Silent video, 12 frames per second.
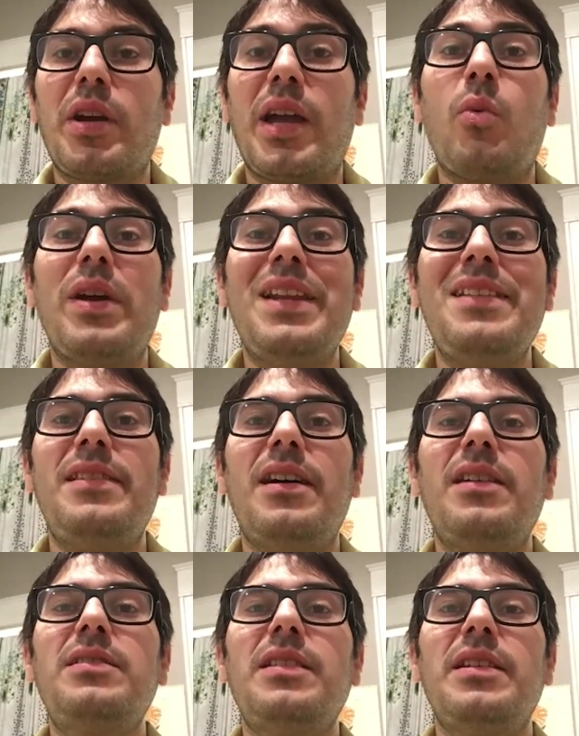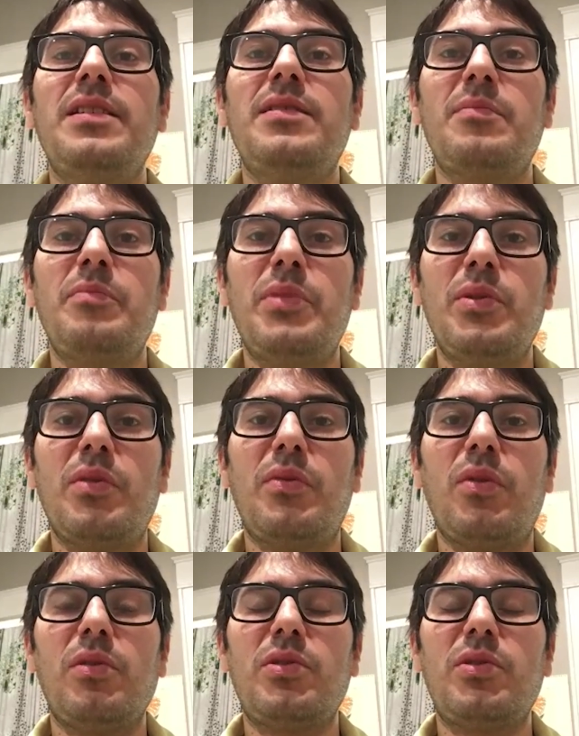And when it does, it's beautiful.